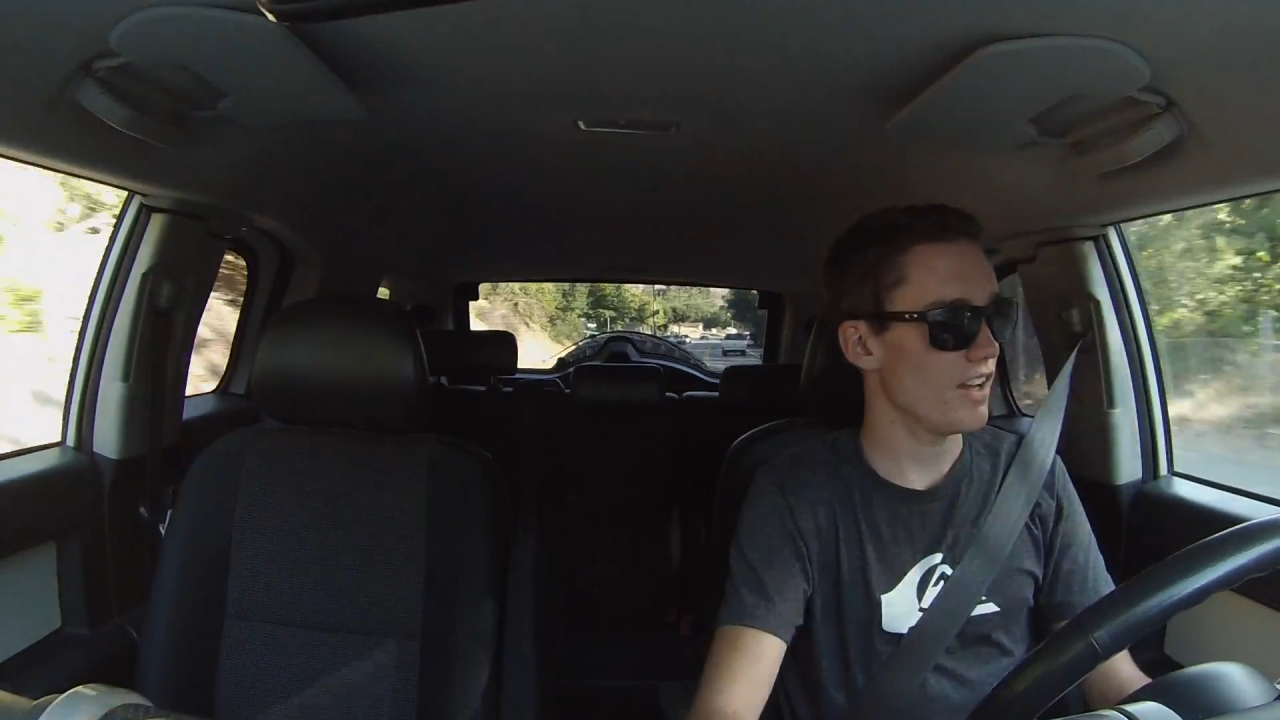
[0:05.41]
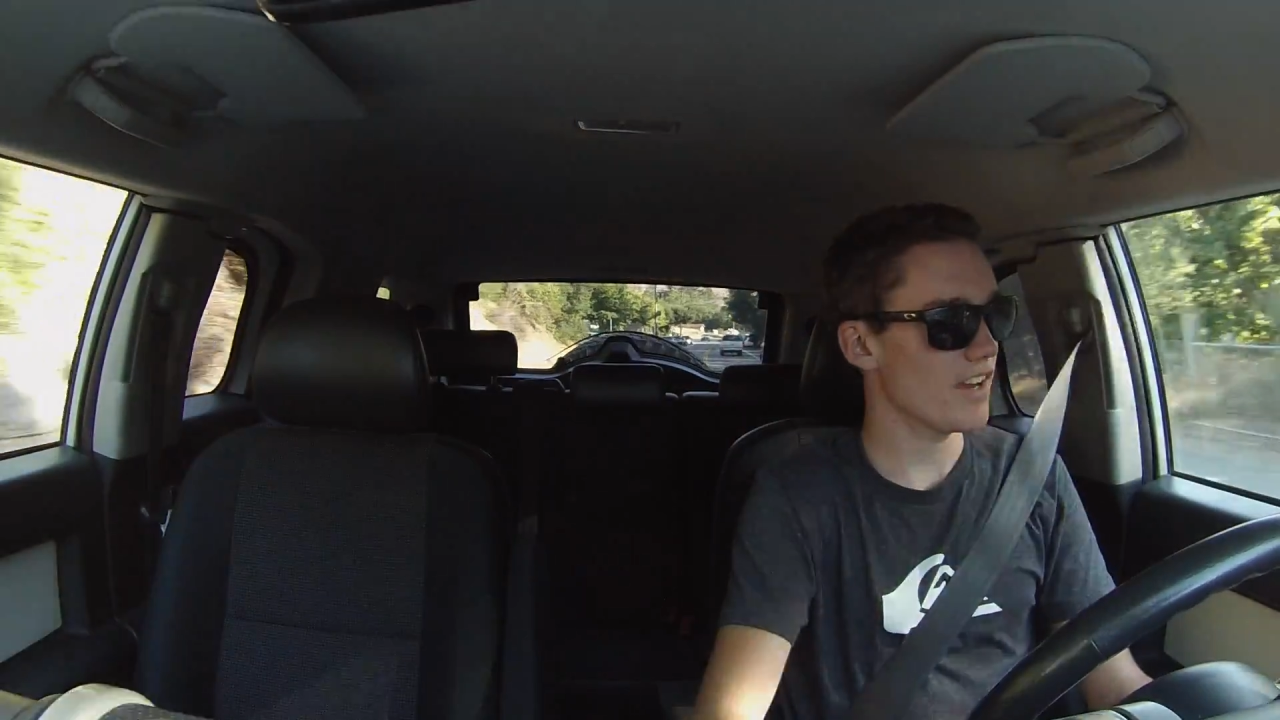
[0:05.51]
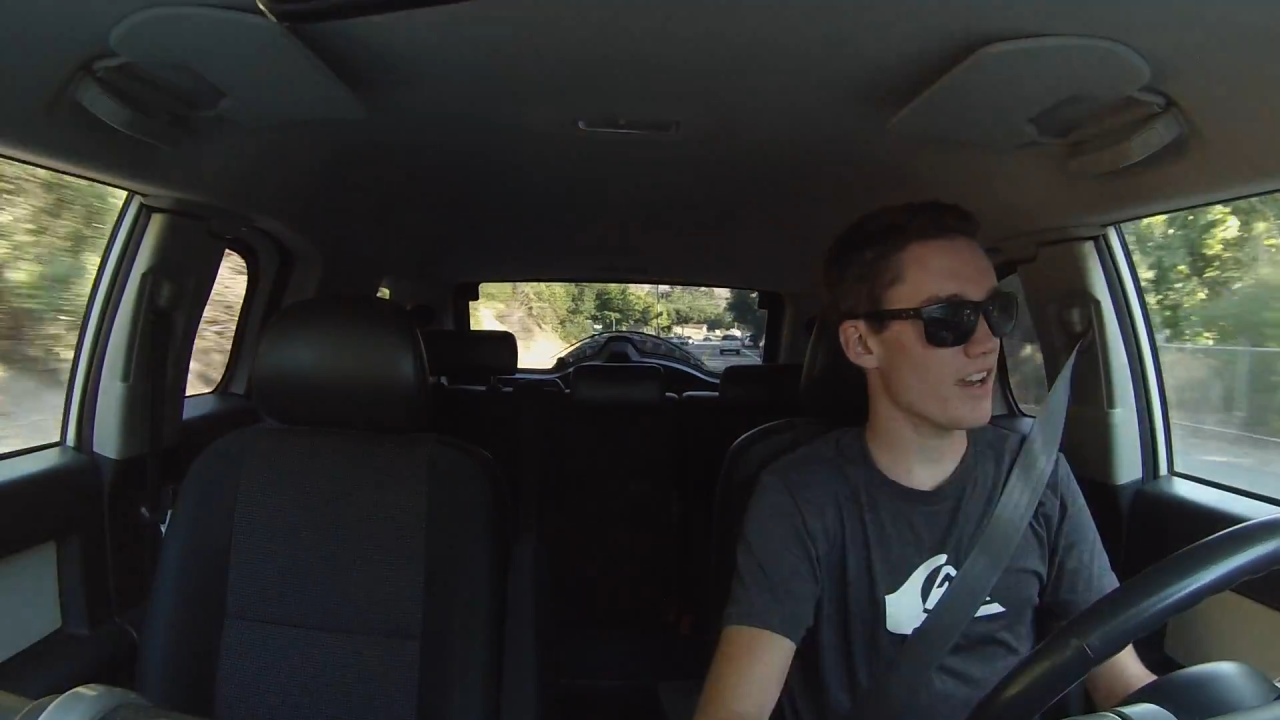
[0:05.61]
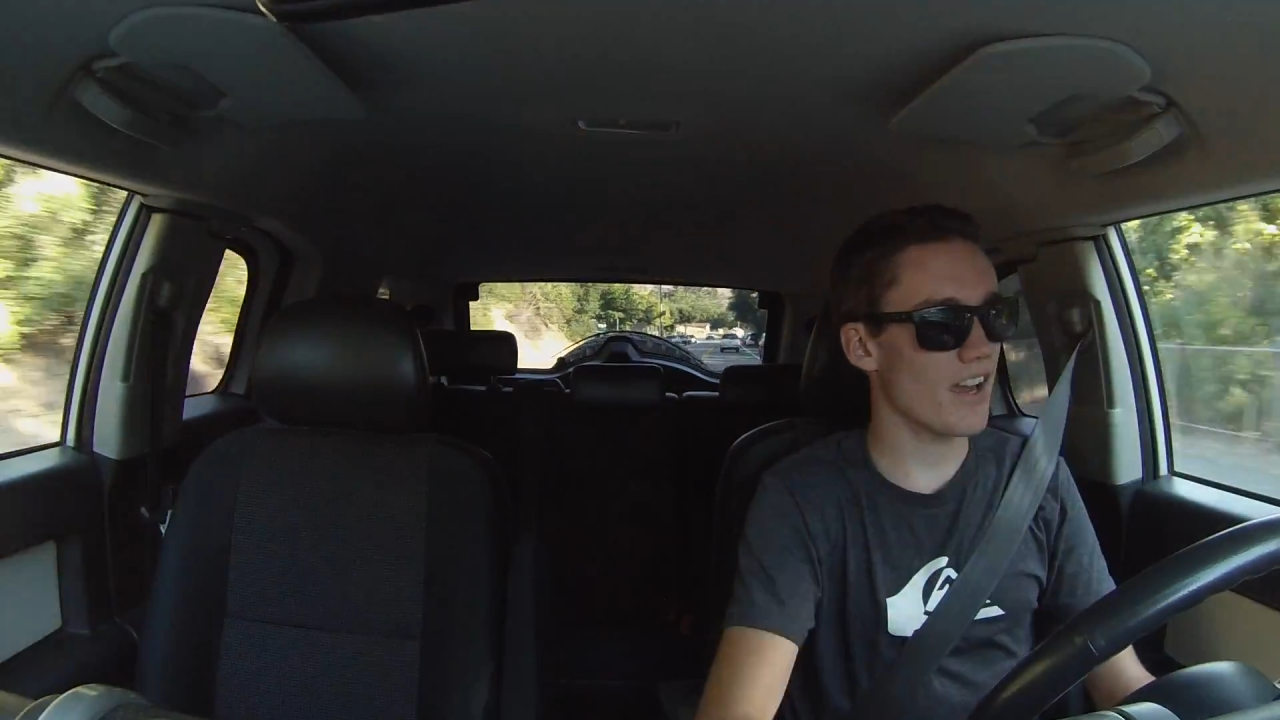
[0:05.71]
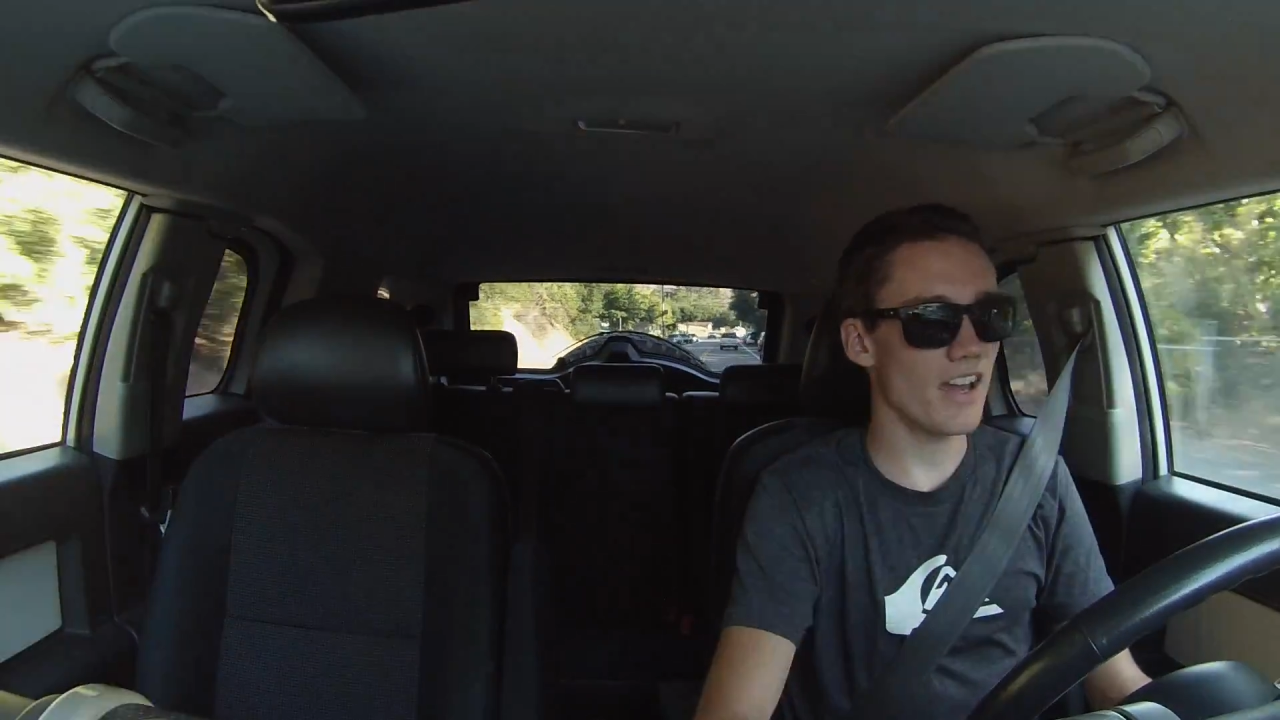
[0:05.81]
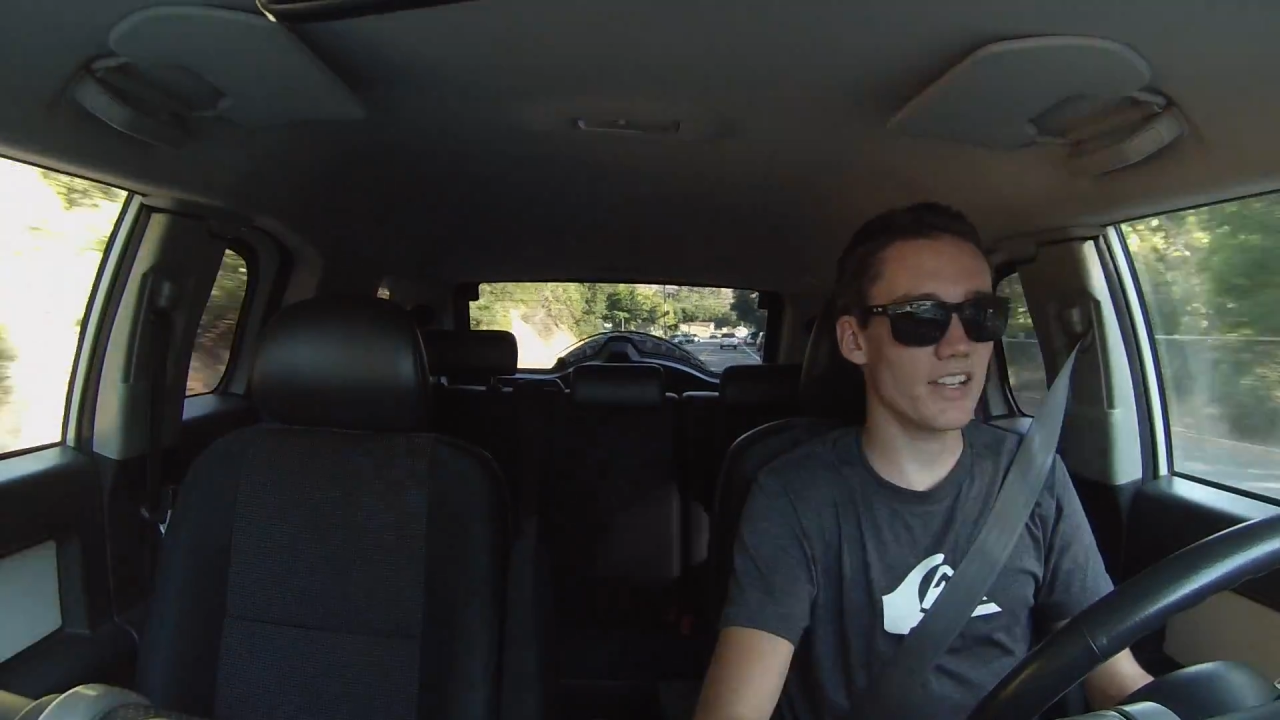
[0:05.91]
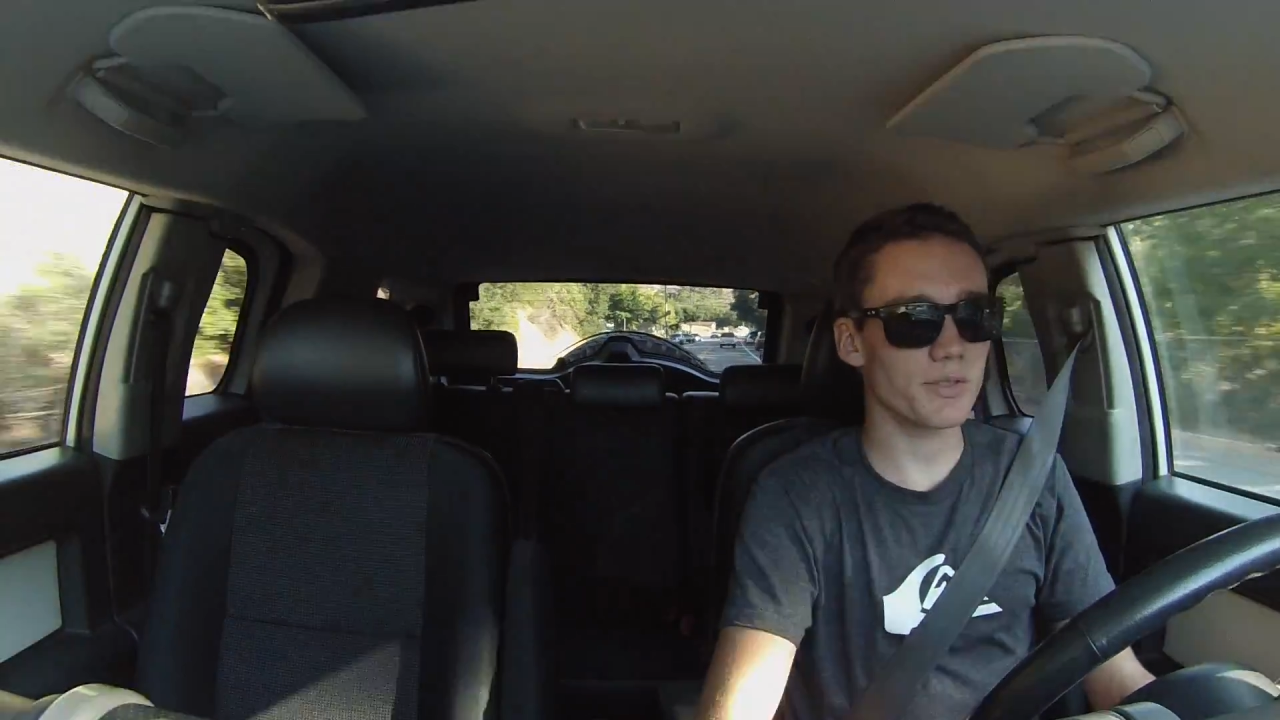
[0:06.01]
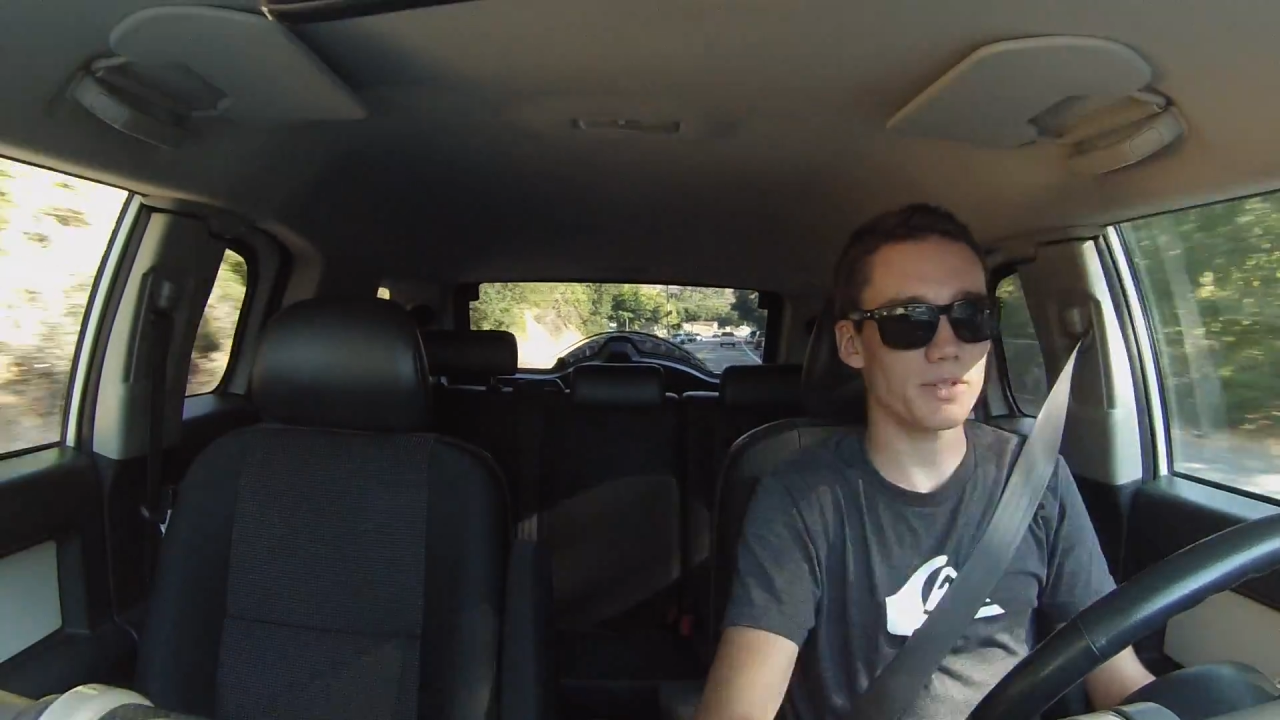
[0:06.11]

Alright guys,